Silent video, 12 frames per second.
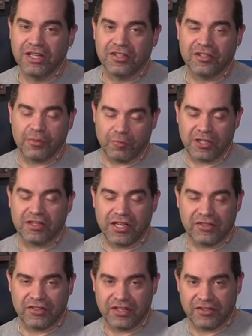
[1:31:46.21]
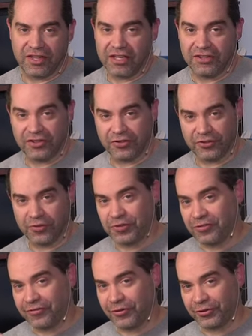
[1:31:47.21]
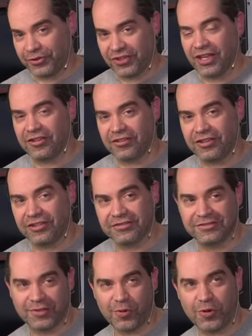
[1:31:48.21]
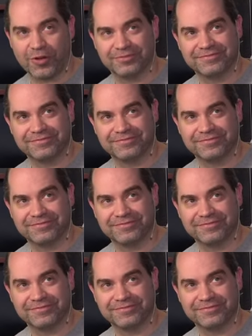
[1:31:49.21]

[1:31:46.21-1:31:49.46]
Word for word: So, but one of the downsides to that is there's no universal standard, or